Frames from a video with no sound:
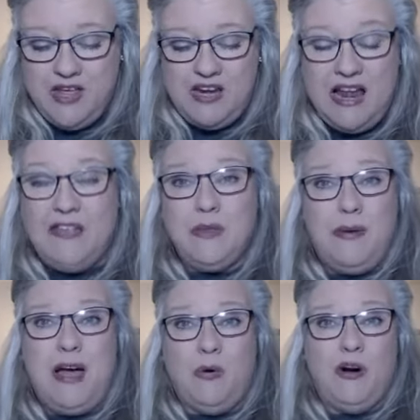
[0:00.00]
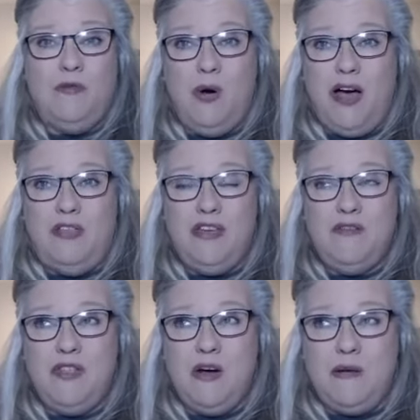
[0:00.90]
not the power of wealth,
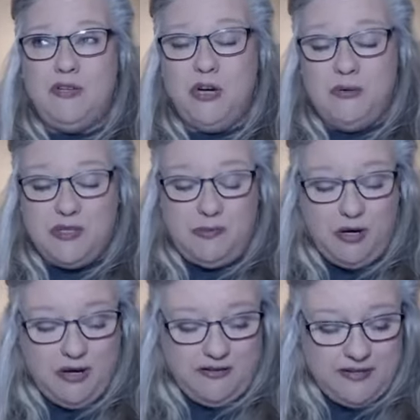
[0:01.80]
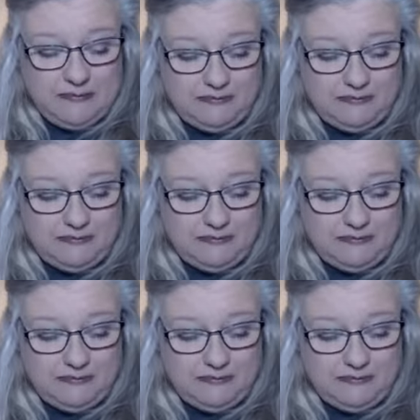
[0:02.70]
even though I'm sure it was a part of it